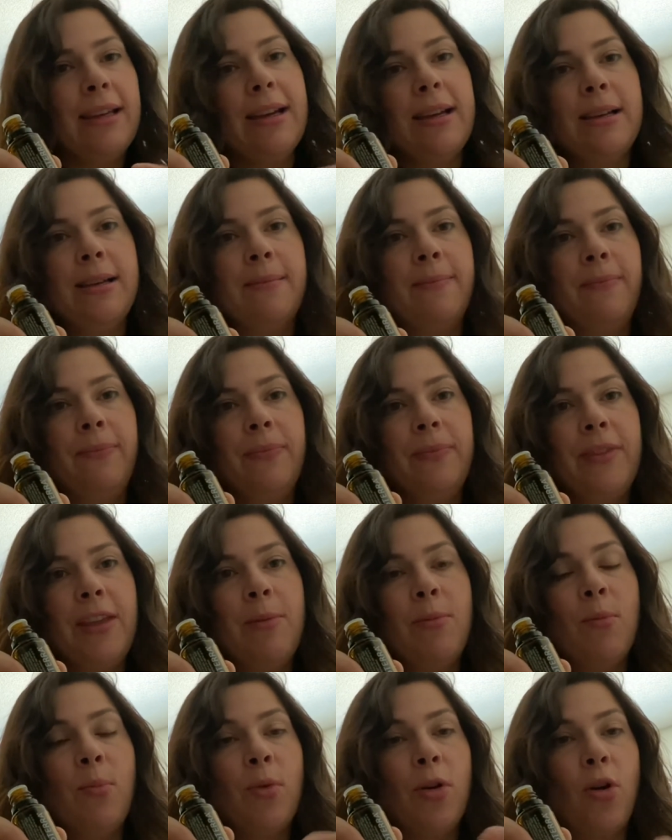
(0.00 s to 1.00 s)
Um,
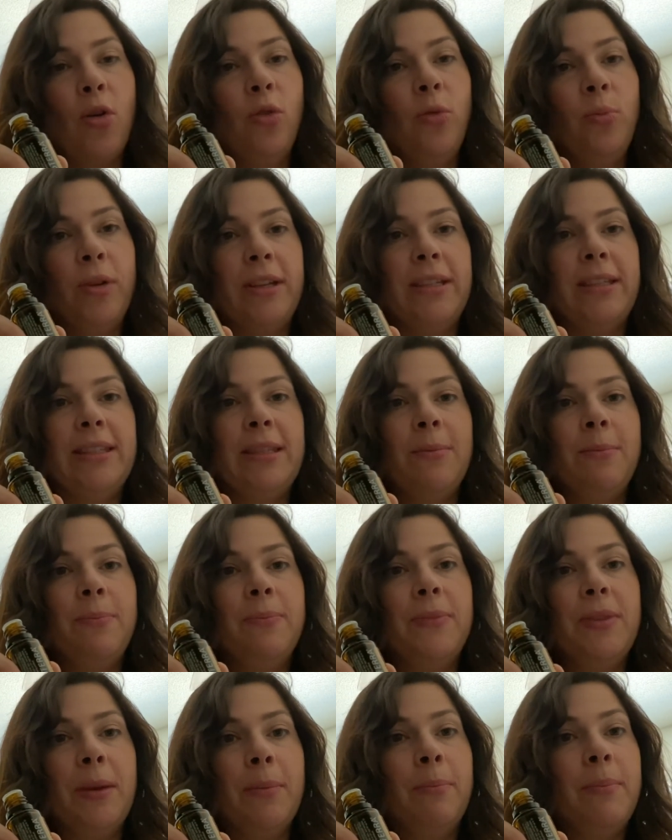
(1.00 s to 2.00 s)
they cold press the,
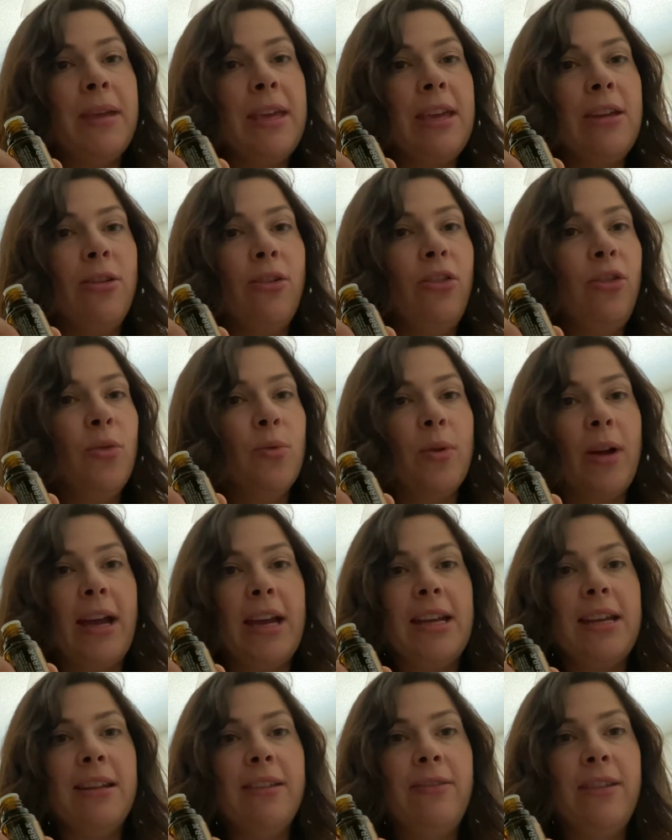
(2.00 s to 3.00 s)
the peel, the
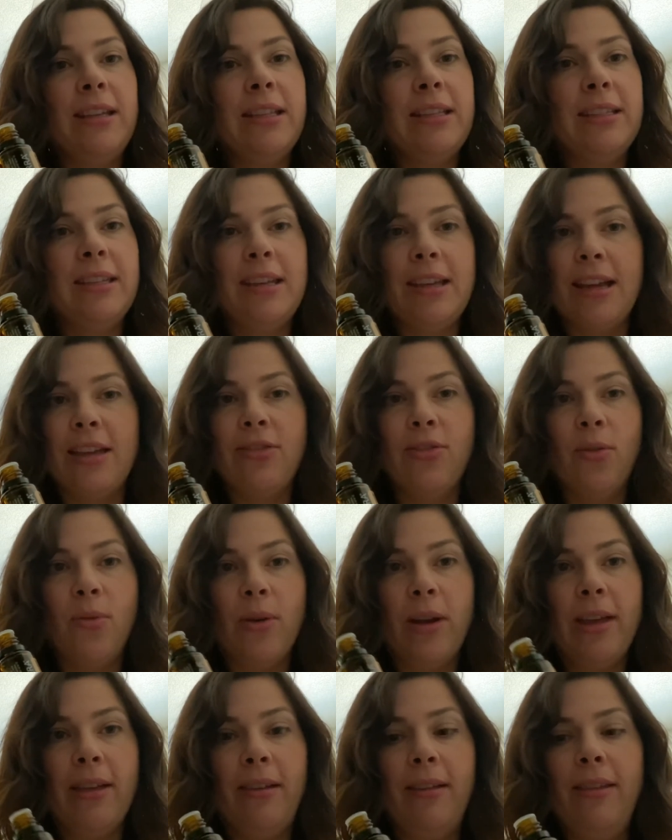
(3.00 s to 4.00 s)
rind of it to get the
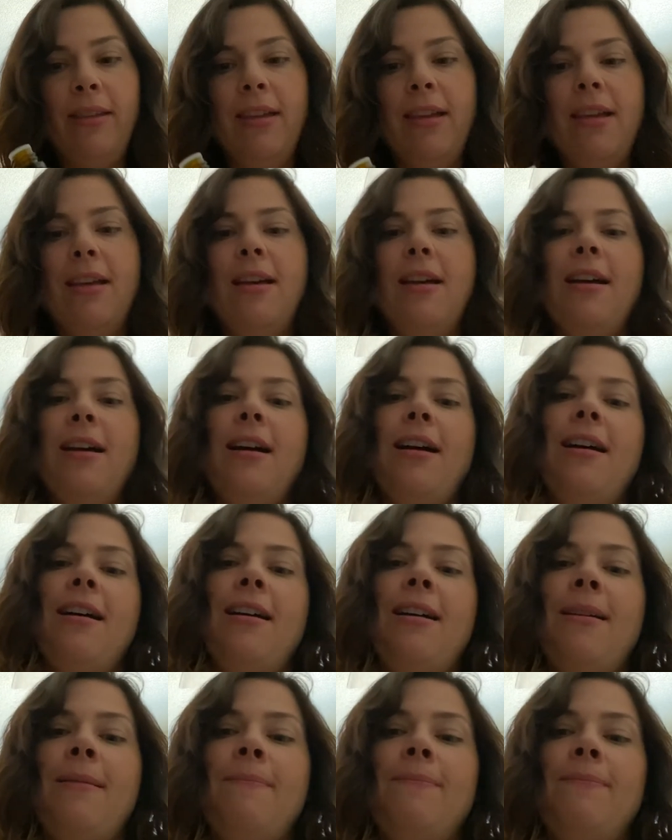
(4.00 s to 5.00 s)
oil.
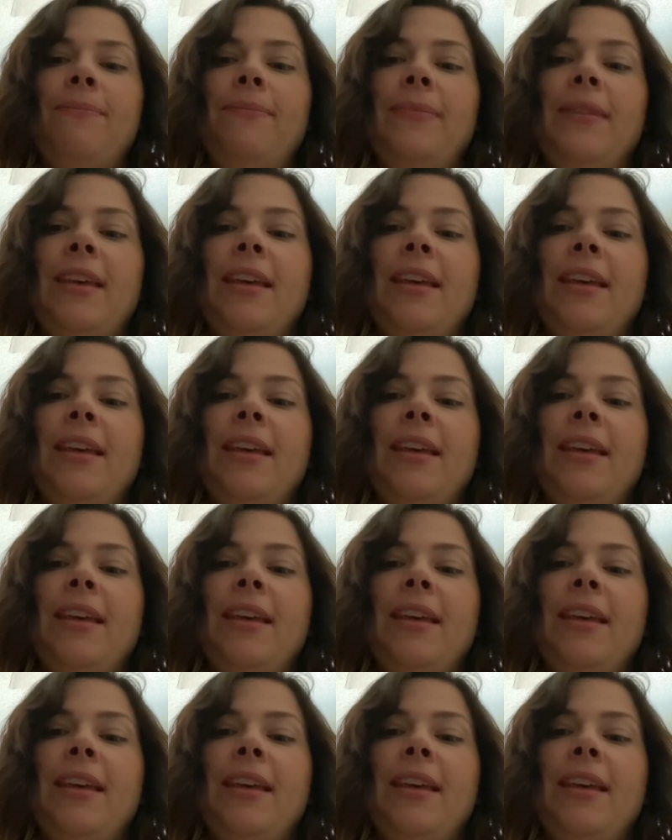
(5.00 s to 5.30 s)
Um,